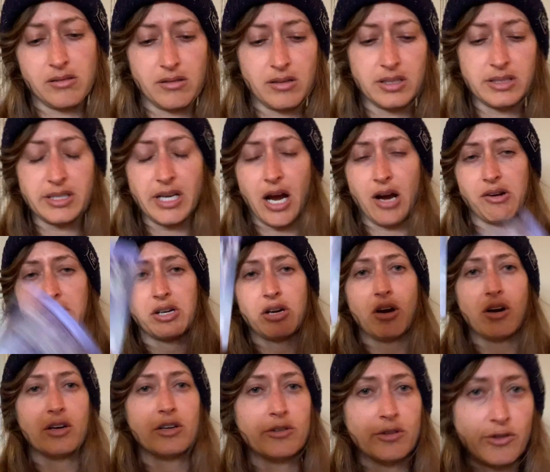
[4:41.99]
the Tower
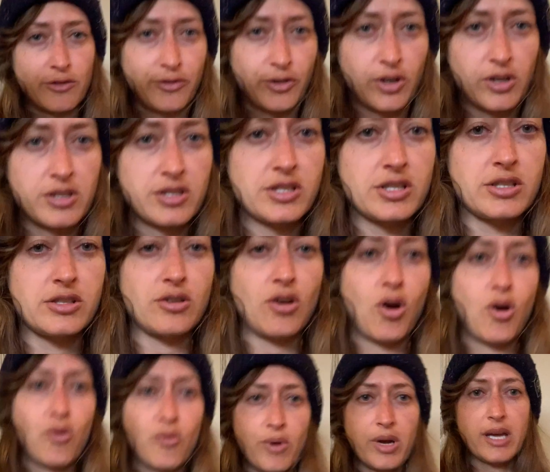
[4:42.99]
card reversed is
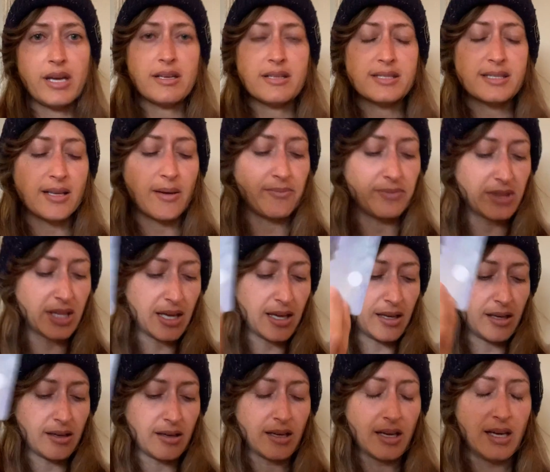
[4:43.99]
always
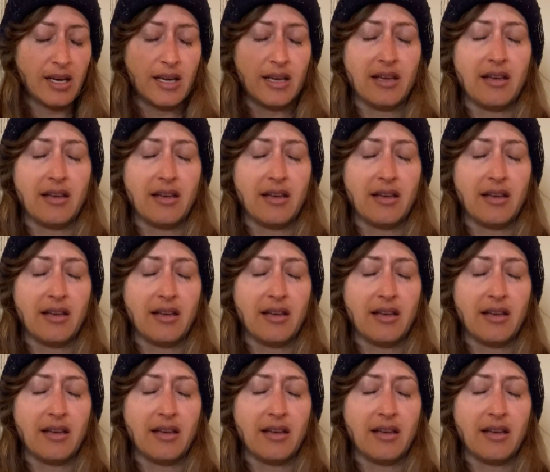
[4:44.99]
something